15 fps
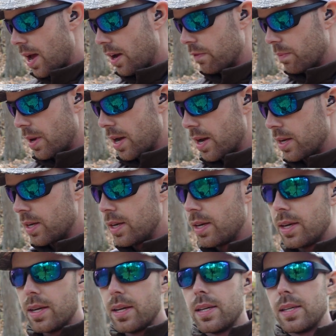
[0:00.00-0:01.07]
out of my
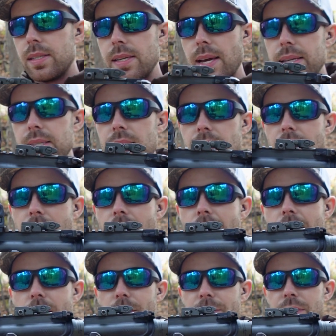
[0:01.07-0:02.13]
sexy
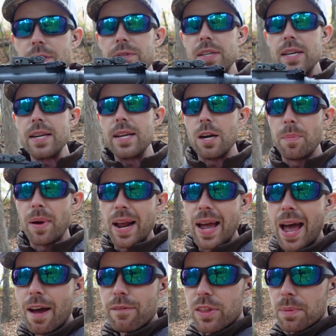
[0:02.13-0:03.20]
AR-15 here, but I
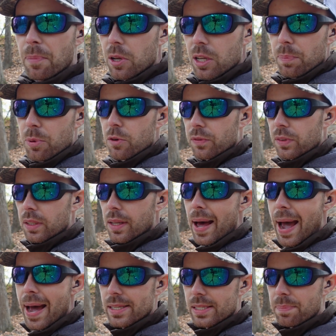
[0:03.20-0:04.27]
have the bulletproof
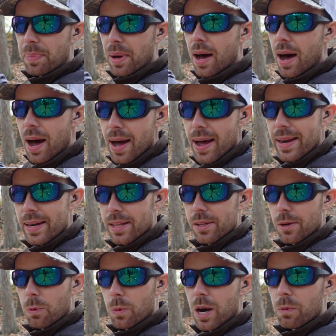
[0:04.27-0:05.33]
glass behind
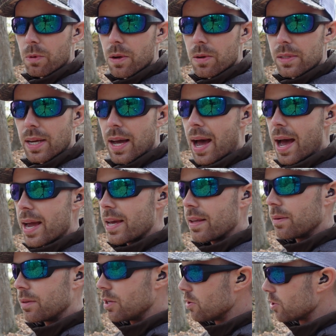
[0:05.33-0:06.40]
the railroad tie,
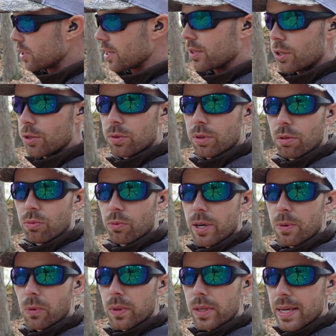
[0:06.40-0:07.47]
and usually a 223
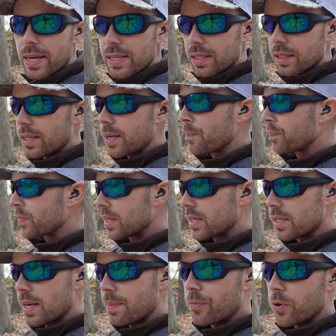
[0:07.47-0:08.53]
will easily
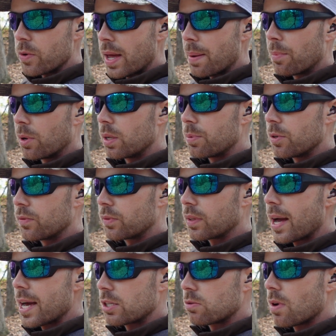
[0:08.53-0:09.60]
zip through that bulletproof
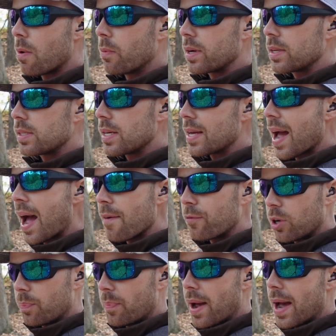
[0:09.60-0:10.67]
glass. So I wanna see
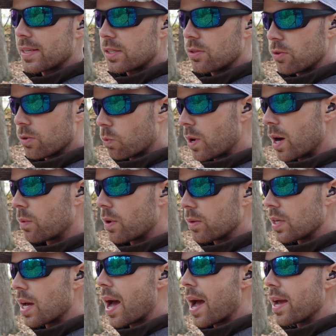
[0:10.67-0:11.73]
after it passes through the railroad
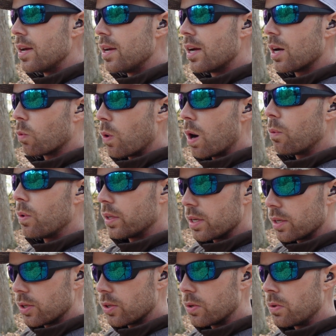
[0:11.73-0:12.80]
tie, what will
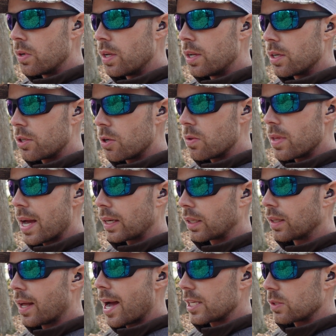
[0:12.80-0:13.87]
it do to that
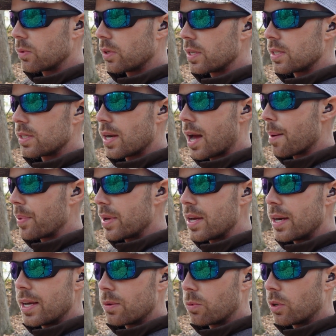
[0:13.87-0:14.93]
glass? Will it stop
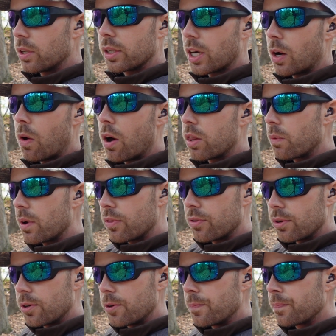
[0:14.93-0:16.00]
in it? Will it go all the way
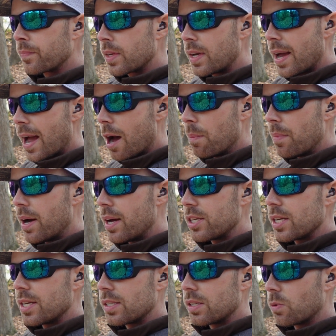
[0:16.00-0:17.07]
through? How much
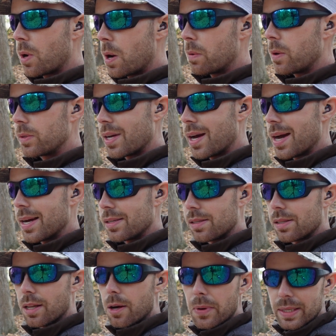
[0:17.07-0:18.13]
is the railroad tie
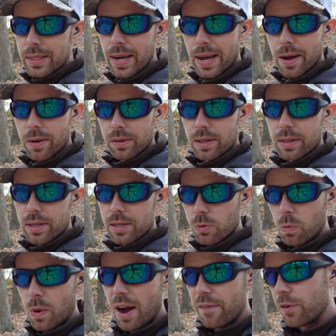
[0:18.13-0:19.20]
slowing down these
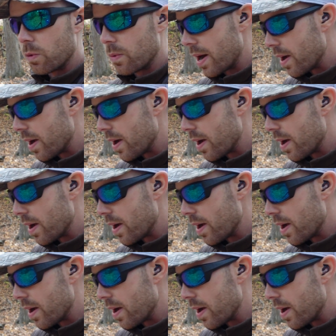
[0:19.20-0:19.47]
rifle